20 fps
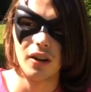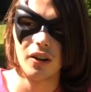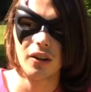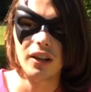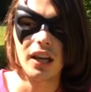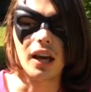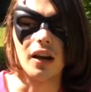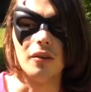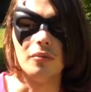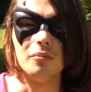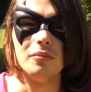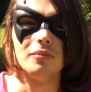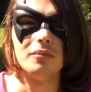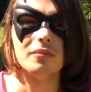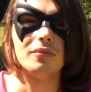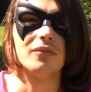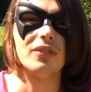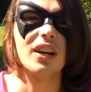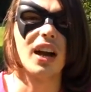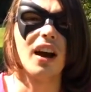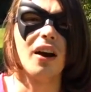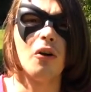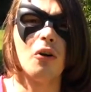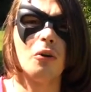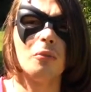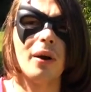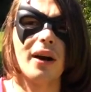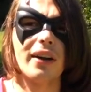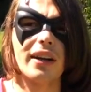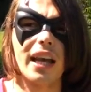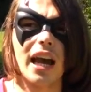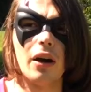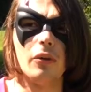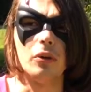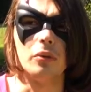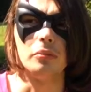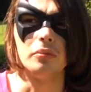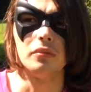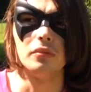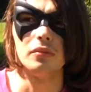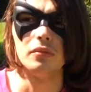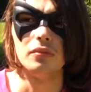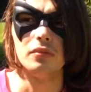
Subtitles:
Oh yeah, forgot all about Catwoman.